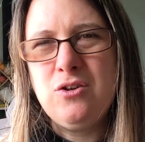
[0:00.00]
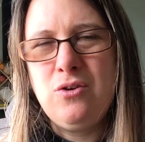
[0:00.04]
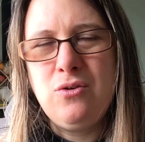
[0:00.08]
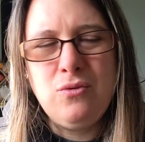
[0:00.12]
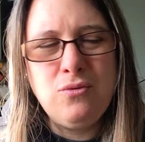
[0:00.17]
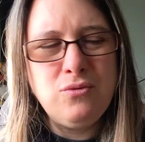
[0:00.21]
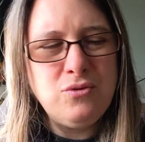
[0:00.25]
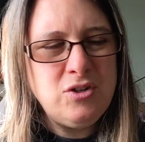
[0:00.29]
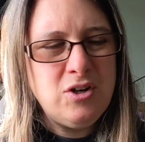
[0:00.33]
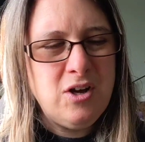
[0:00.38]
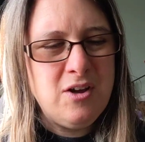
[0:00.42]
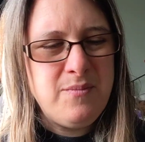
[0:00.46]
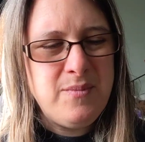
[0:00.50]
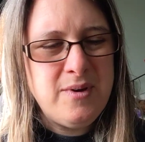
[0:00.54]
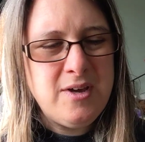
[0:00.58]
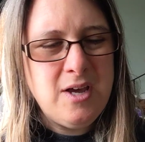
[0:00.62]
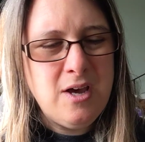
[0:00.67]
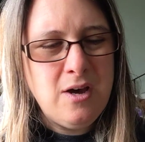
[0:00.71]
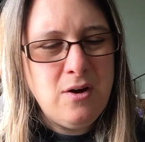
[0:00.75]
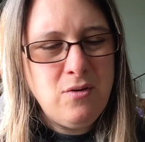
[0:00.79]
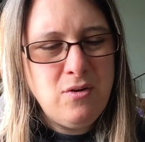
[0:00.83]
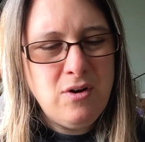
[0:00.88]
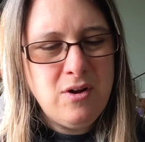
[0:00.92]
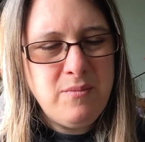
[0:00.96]
a long time
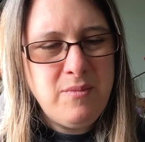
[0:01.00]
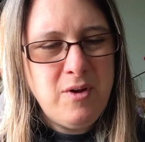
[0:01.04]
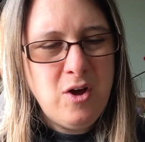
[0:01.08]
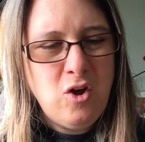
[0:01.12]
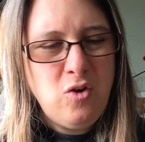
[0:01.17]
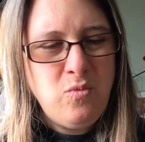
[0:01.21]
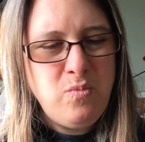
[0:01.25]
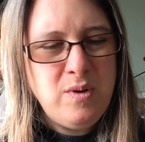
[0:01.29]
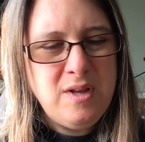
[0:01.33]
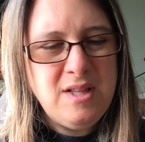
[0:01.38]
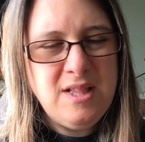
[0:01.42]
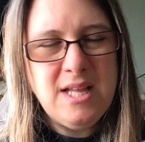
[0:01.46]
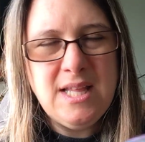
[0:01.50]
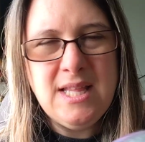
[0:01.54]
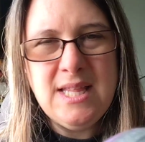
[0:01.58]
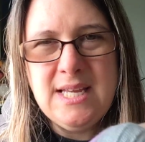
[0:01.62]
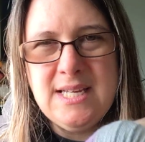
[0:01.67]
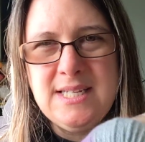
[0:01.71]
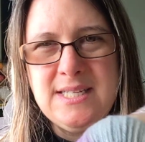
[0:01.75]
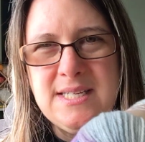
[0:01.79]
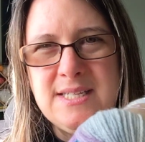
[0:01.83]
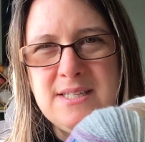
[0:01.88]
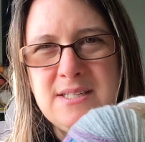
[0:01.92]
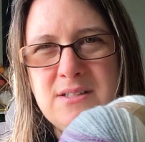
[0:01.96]
ago, and I'm hoping that
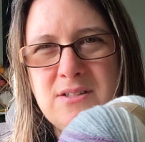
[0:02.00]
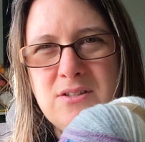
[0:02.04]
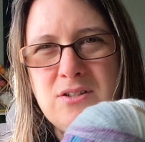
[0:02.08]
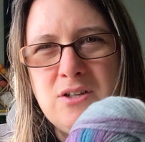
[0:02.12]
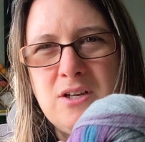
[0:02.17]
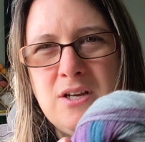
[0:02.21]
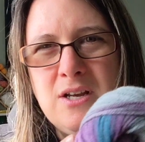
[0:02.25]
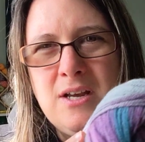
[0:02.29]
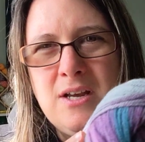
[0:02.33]
this isn't